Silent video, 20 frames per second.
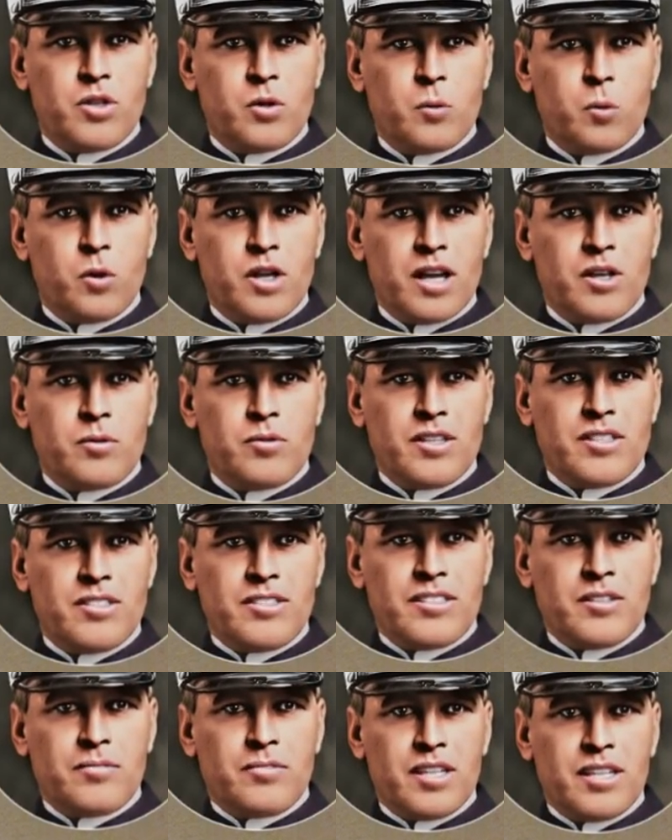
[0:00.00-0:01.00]
to
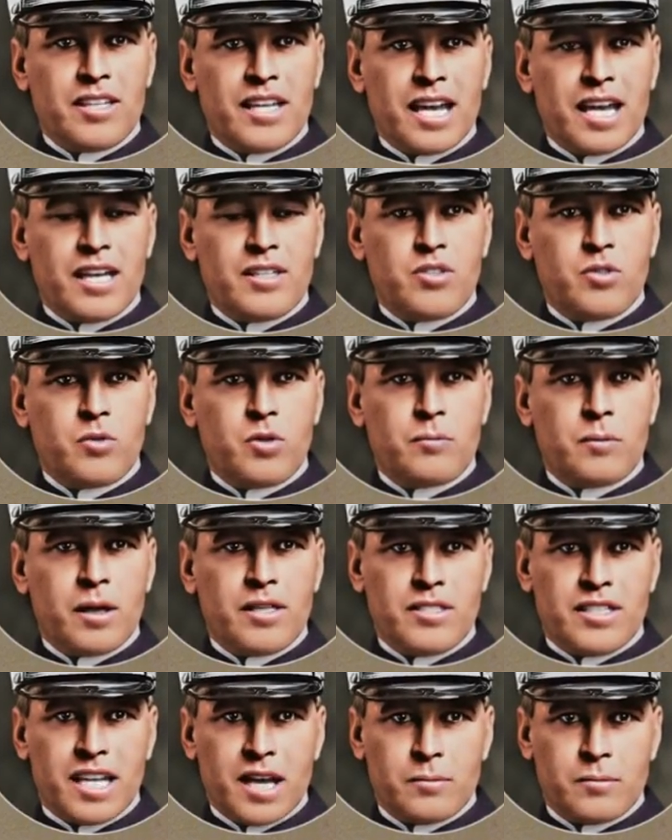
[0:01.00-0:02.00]
179 during
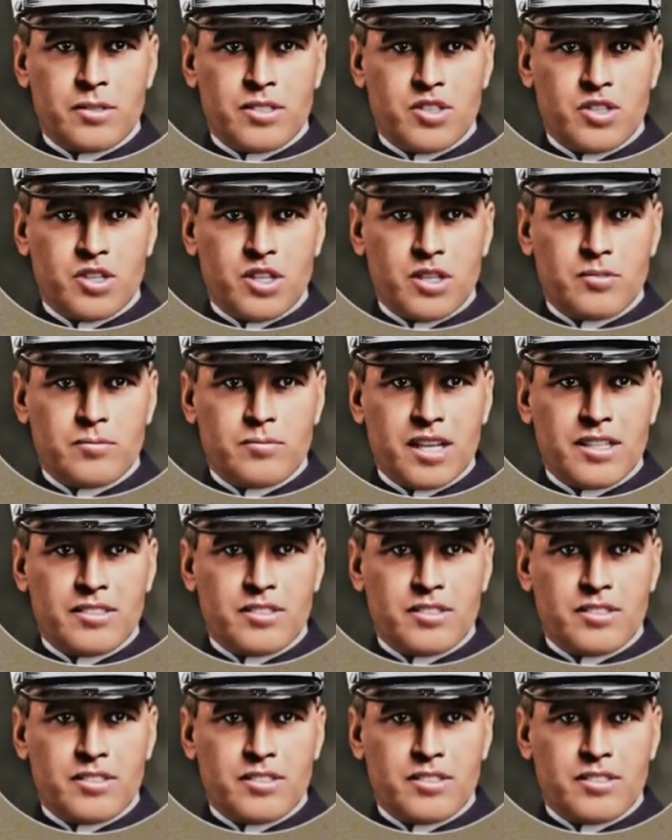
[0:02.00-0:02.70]
my time as chief,